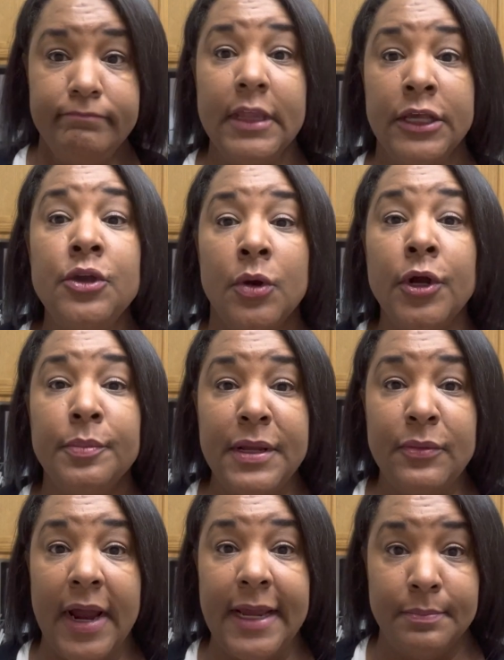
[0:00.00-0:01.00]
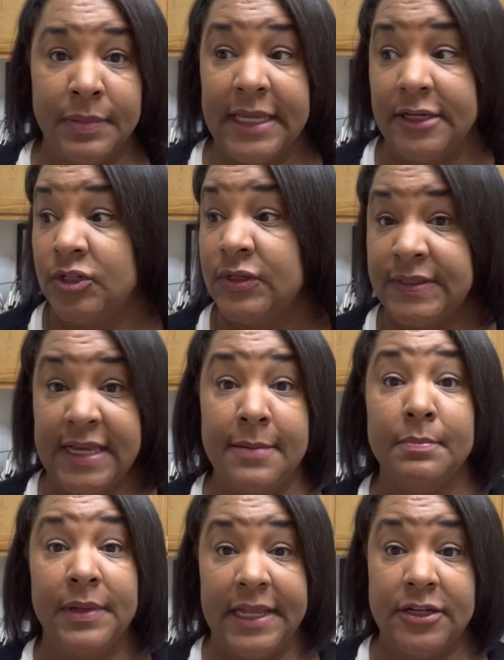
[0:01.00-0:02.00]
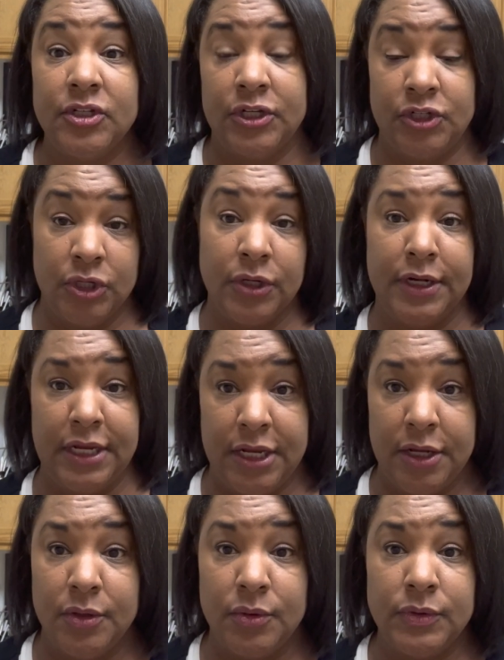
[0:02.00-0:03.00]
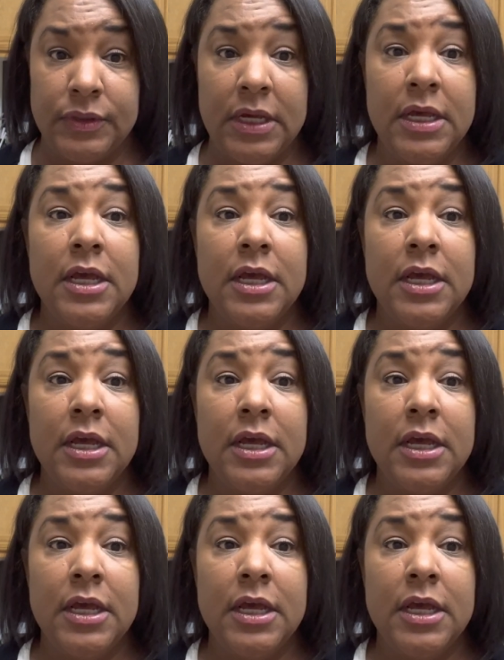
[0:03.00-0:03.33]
you heard me right, bleach. The same bleach that you're going to use